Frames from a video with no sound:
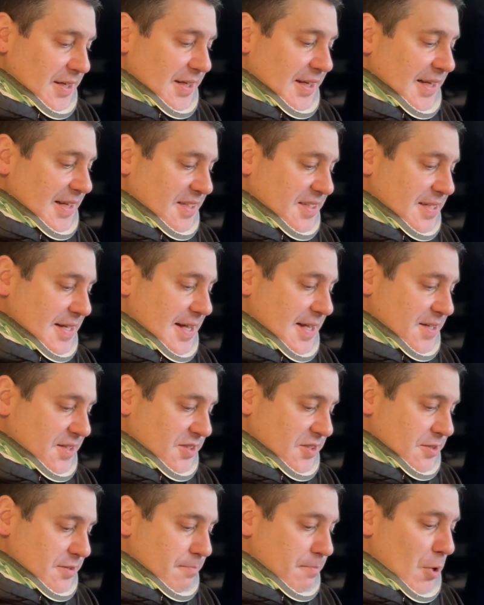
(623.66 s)
it
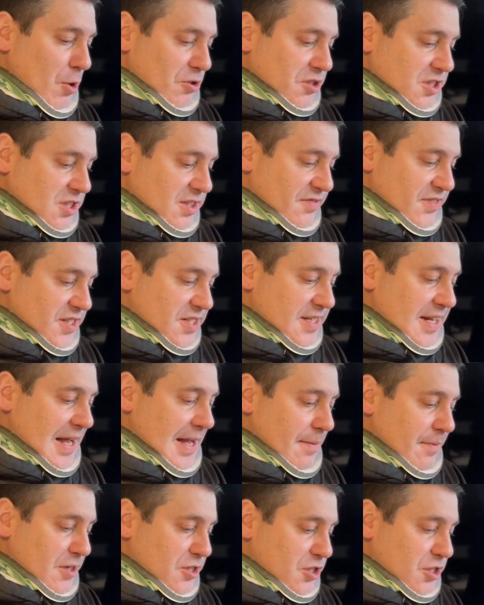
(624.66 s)
says most of the
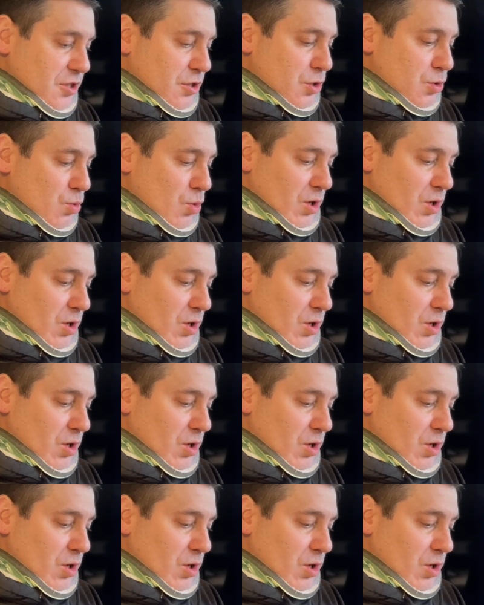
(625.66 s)
damage in New